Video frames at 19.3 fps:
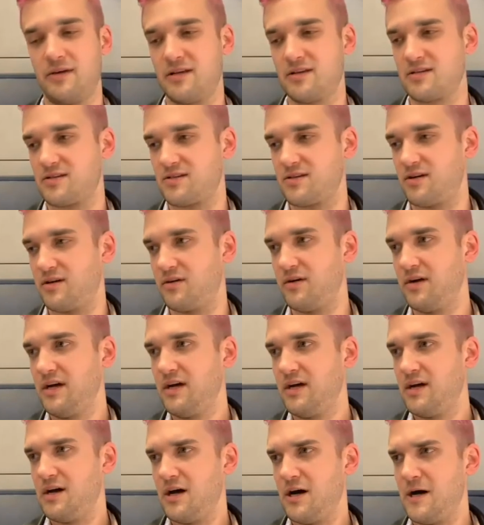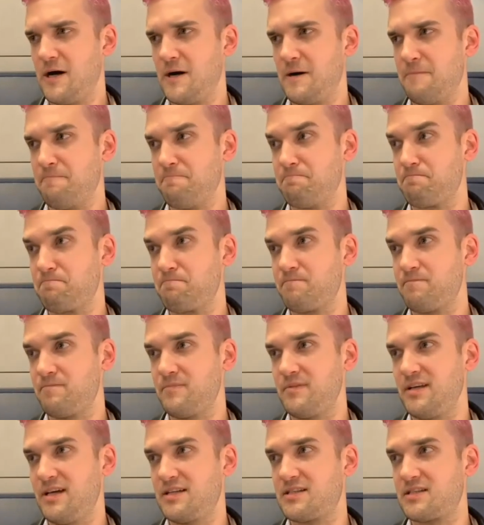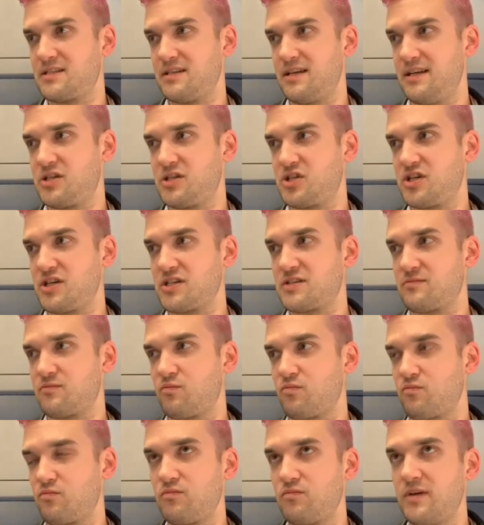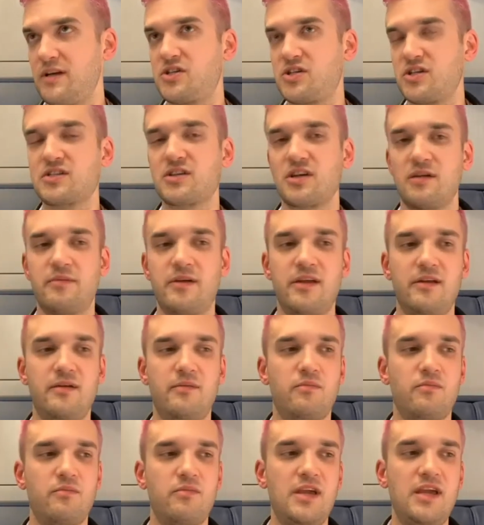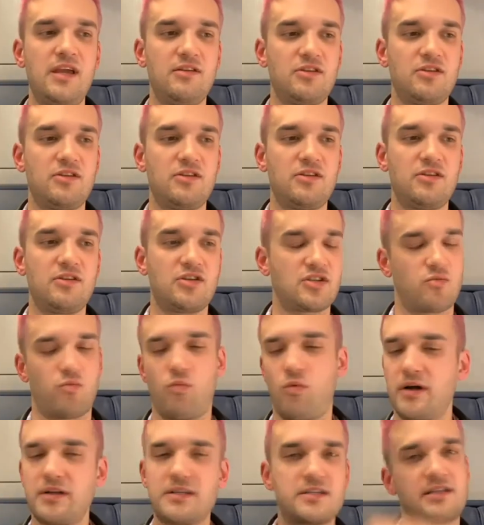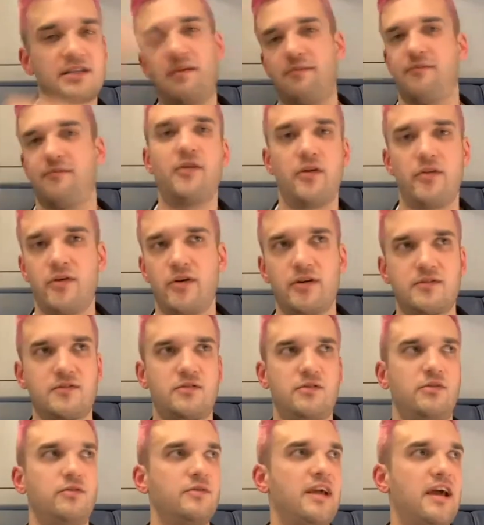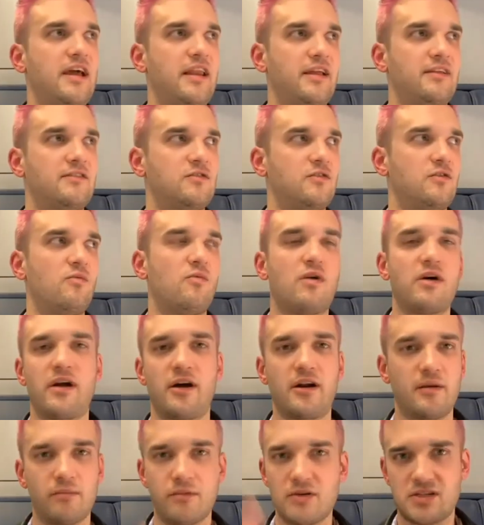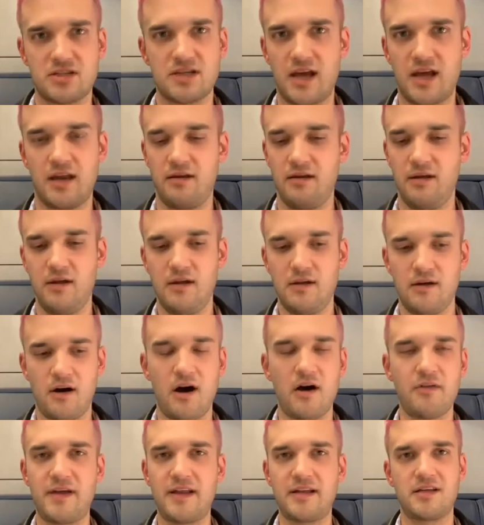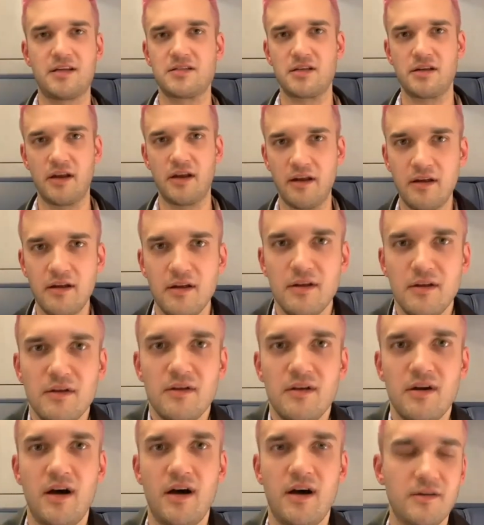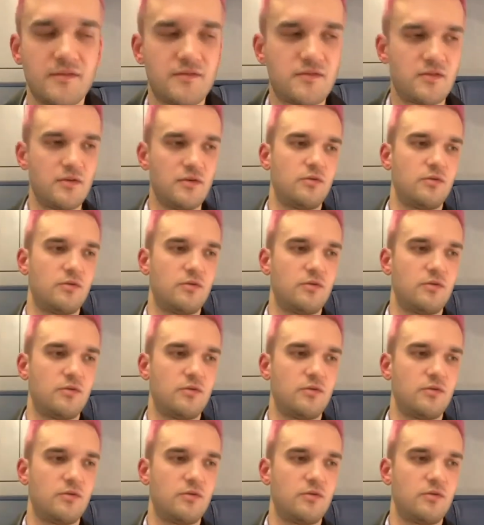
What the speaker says: So it's just going to be just one step further to getting to 100% authenticity, to